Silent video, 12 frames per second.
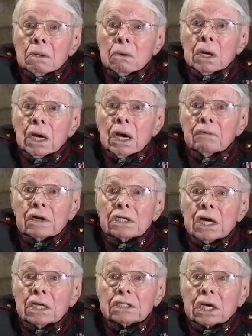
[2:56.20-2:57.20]
We
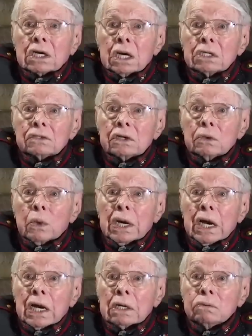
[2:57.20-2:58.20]
haven't got the country
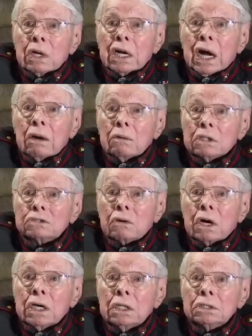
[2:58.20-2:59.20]
we had when I was
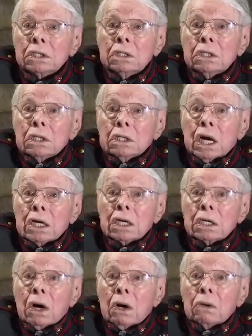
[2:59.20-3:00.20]
raised. Not
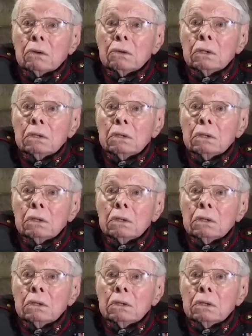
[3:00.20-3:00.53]
at all.